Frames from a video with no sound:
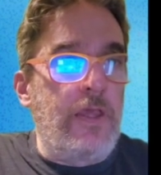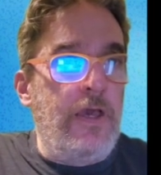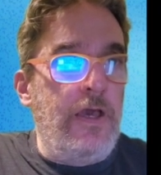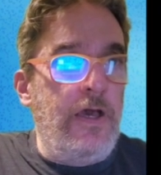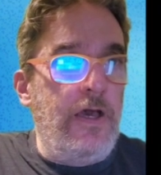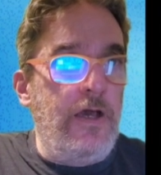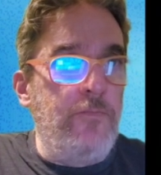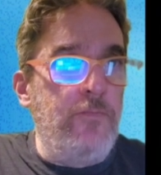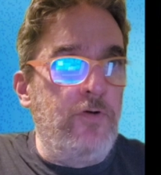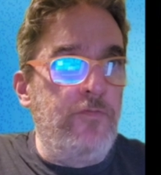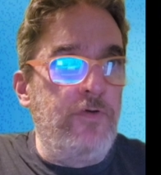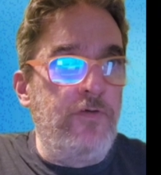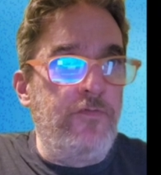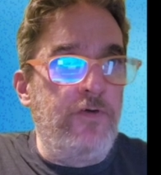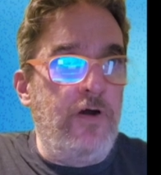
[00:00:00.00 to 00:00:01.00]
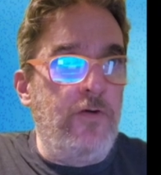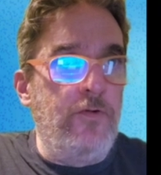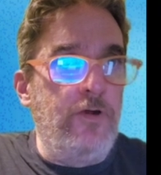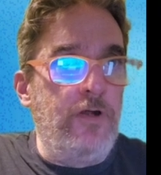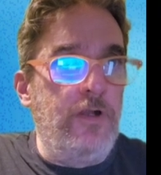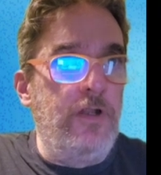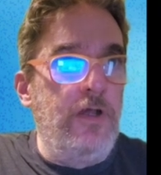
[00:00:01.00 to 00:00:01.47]
And moving
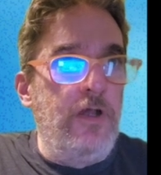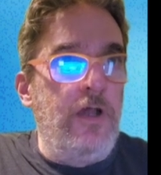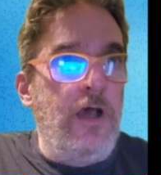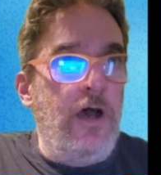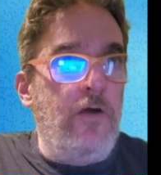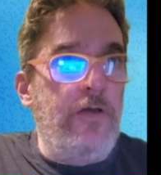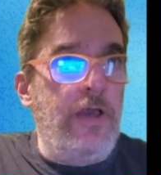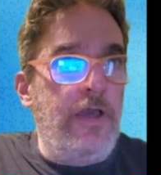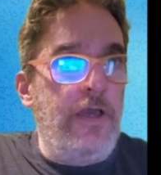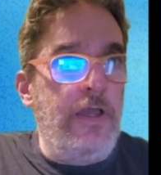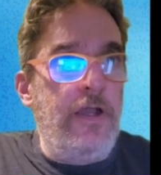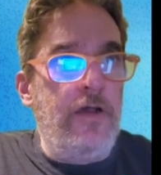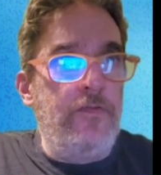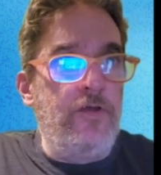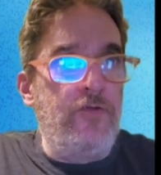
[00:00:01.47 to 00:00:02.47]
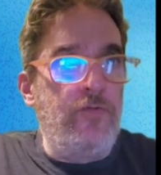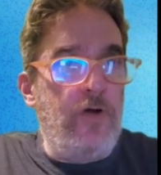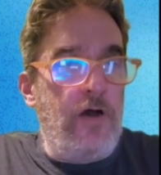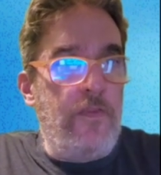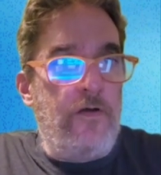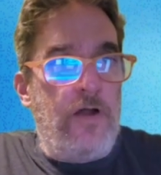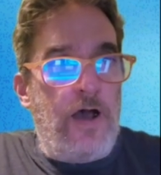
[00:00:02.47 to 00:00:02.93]
forward. Okay, here these were
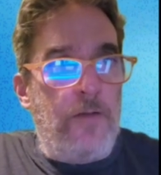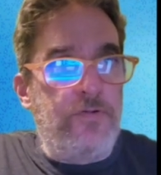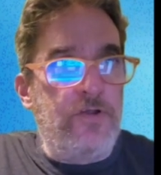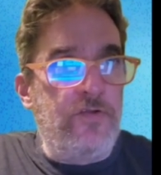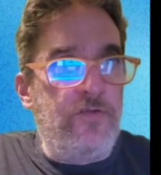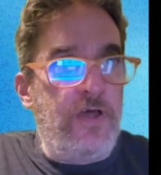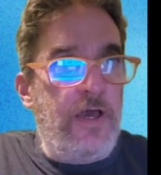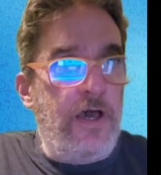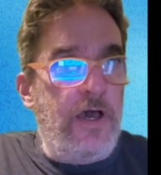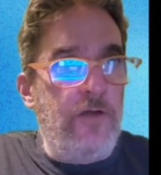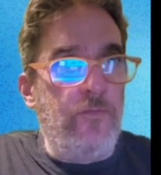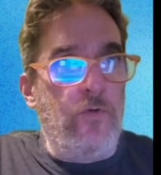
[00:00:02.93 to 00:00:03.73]
other options they had: